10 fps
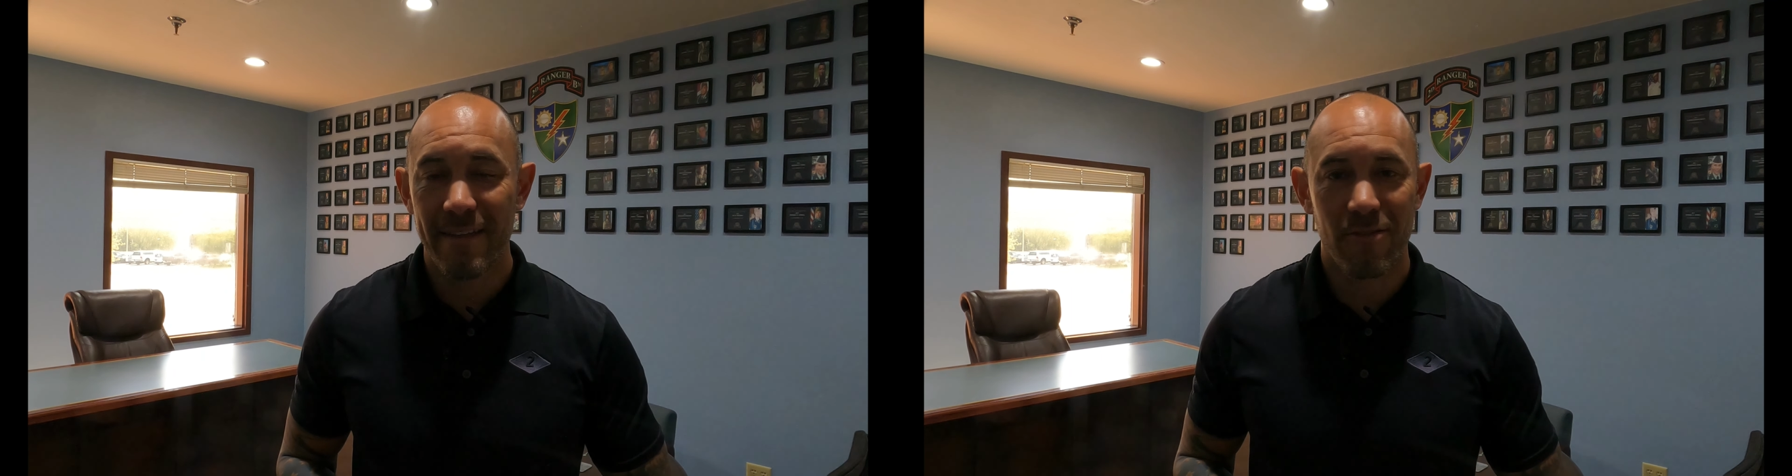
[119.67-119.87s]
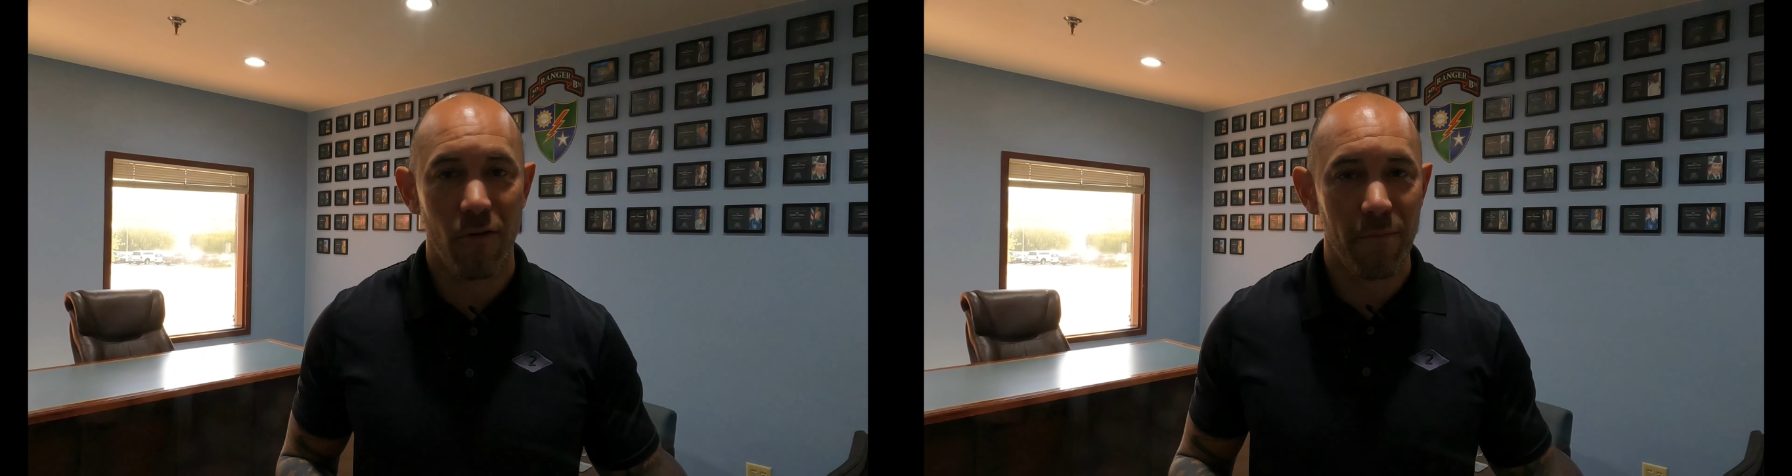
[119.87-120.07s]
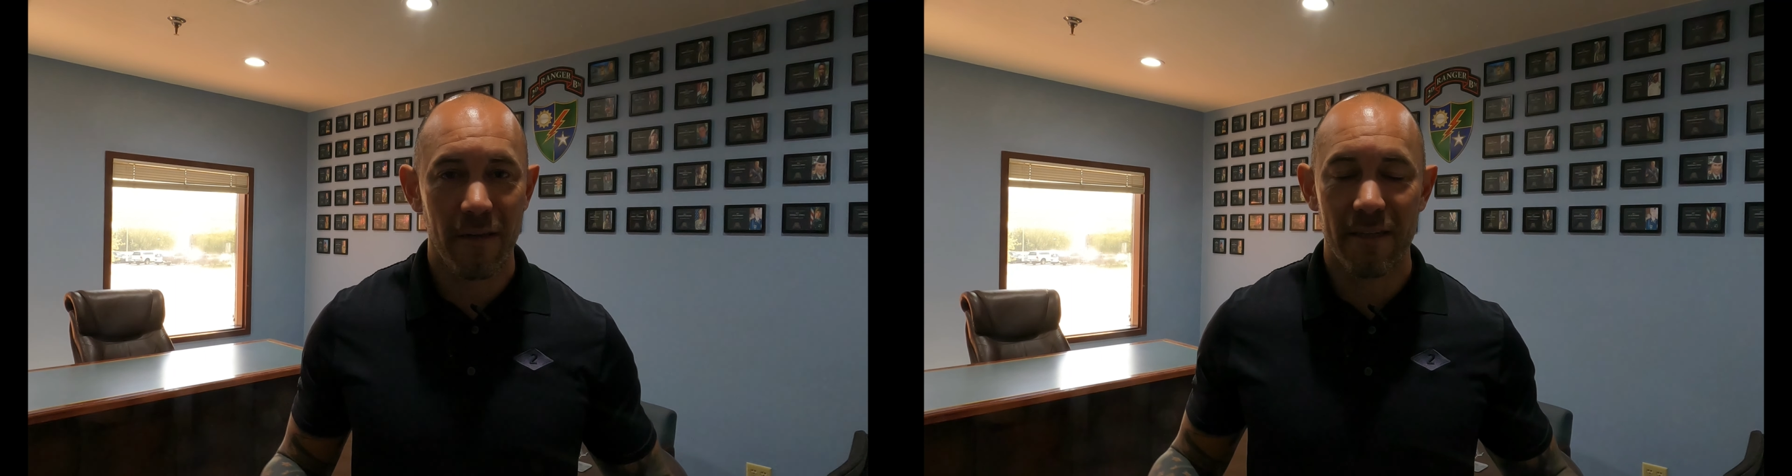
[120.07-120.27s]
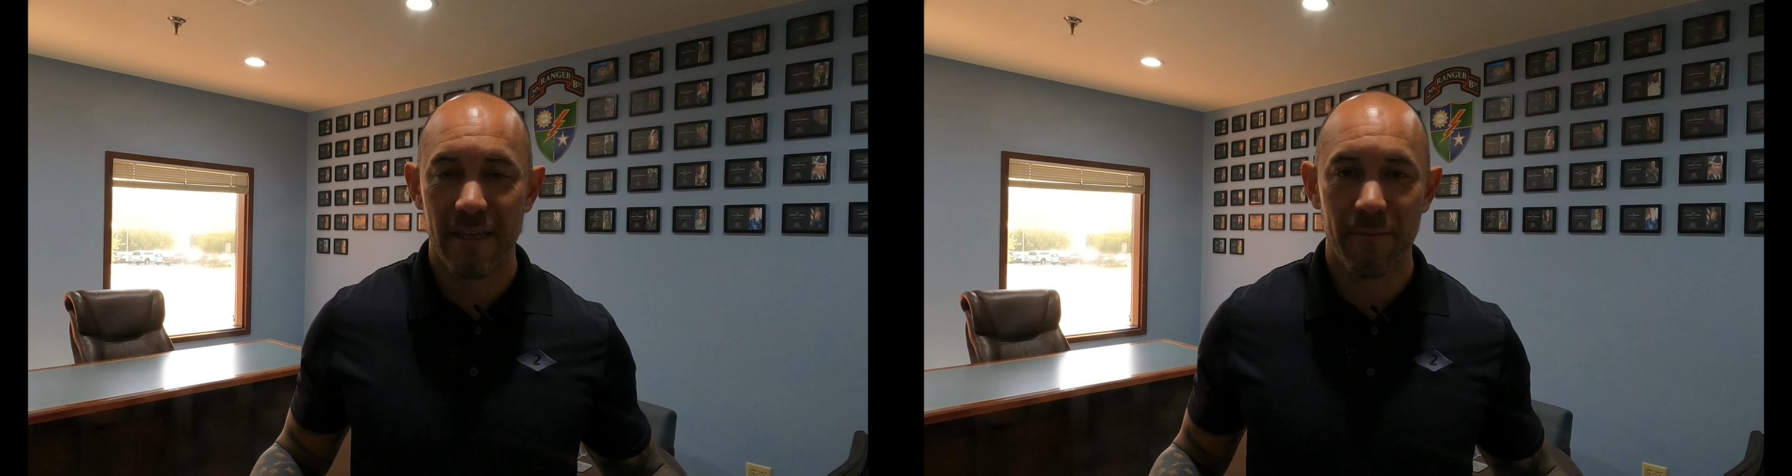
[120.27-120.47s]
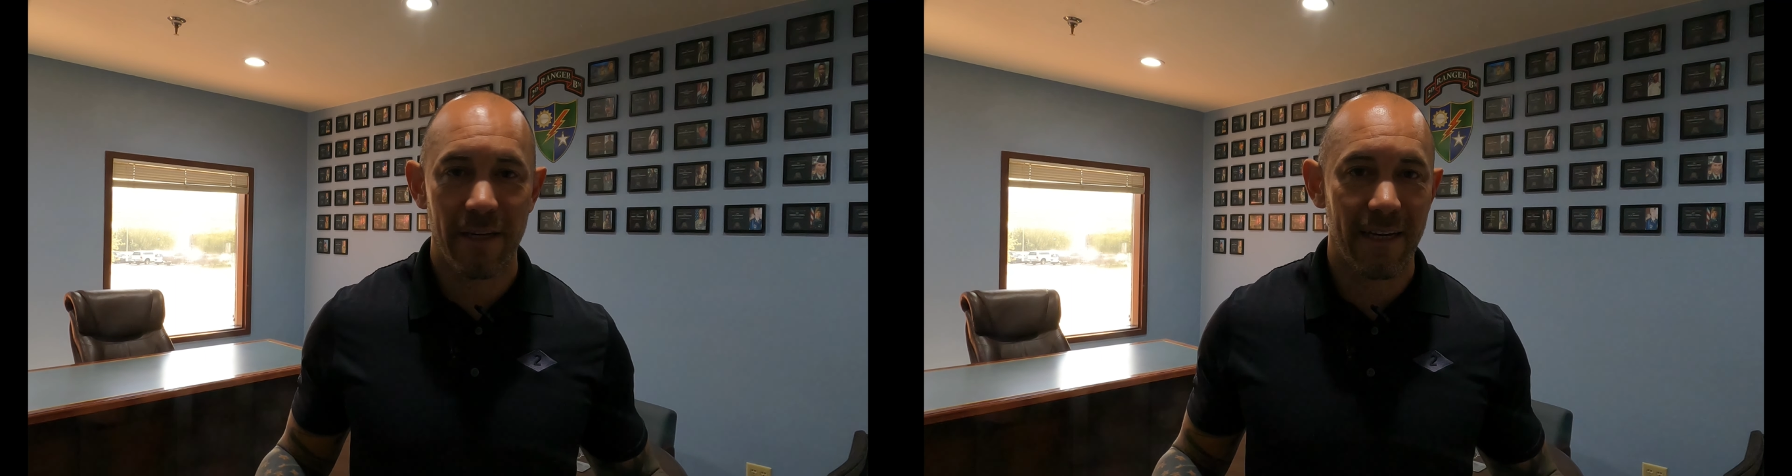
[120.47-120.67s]
Don't be
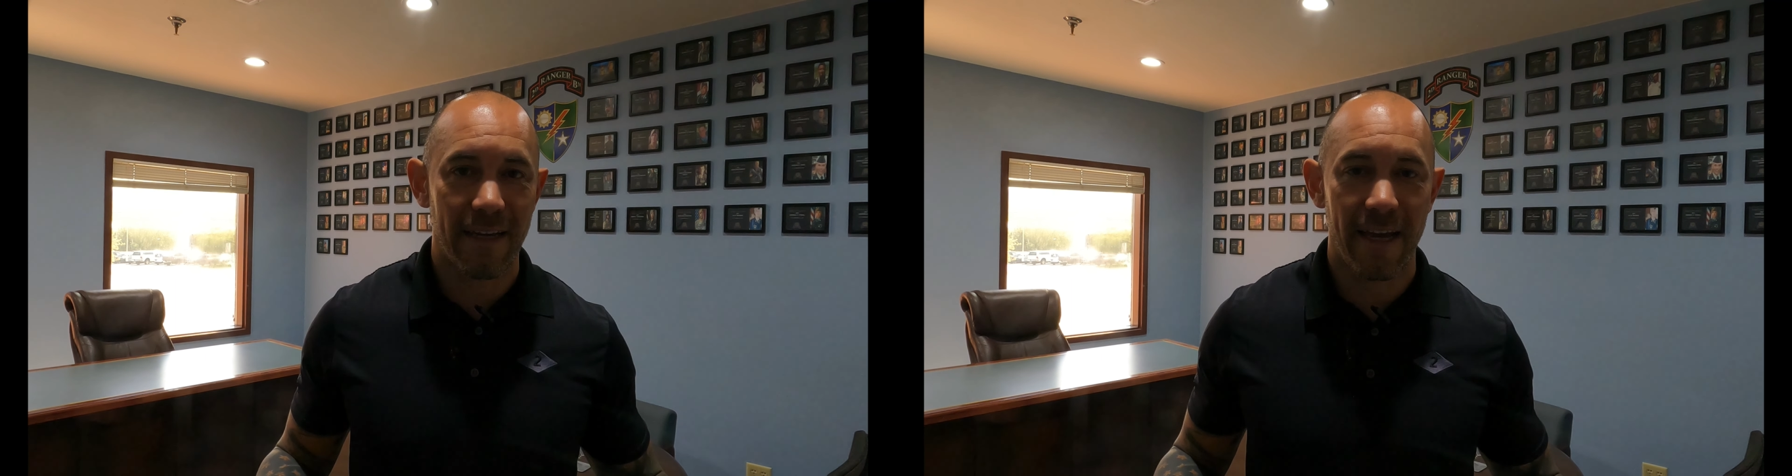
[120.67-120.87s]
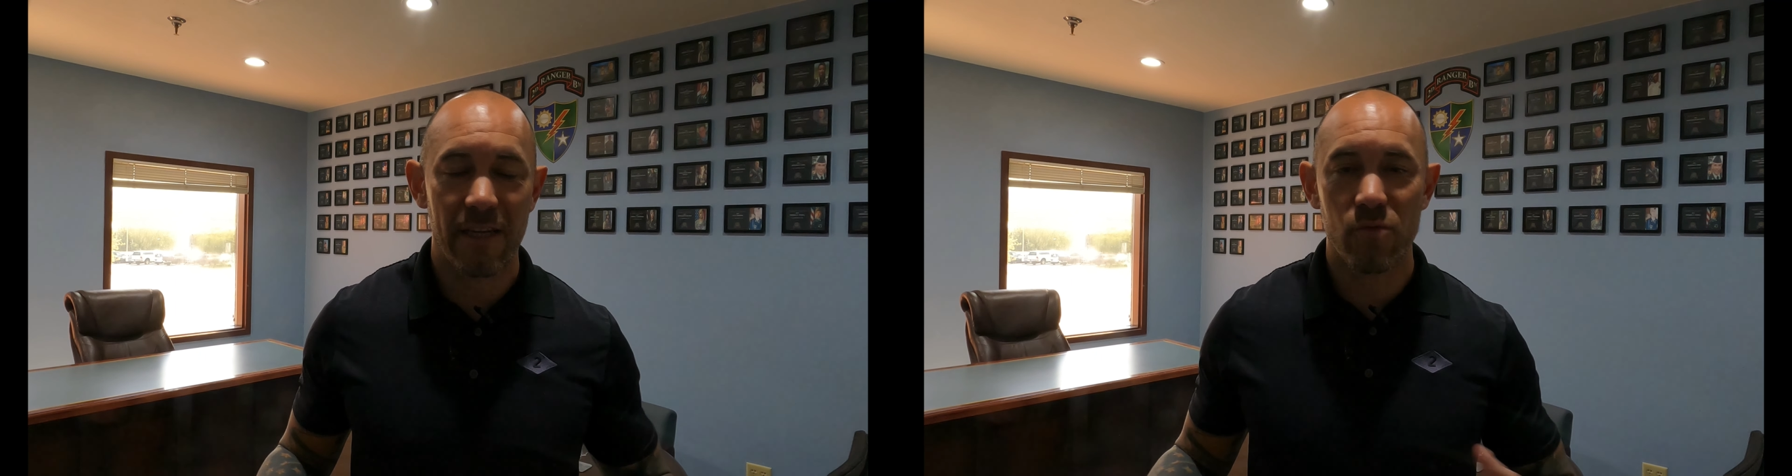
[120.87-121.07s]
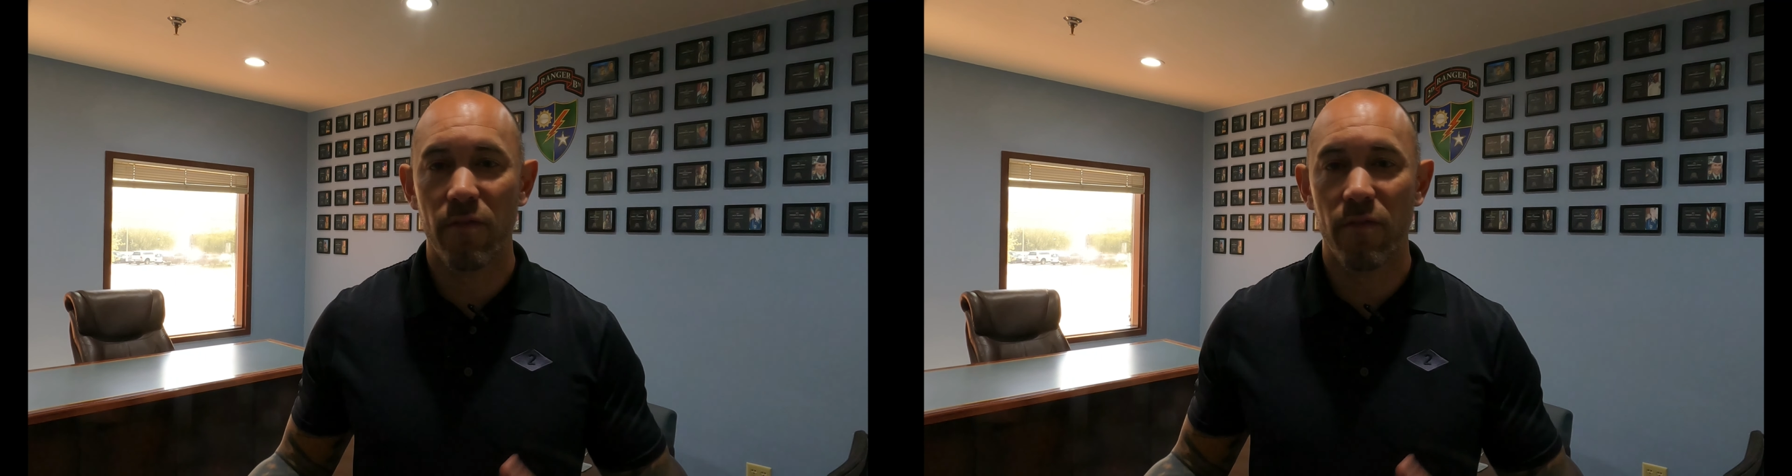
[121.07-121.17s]
intimidated, guys.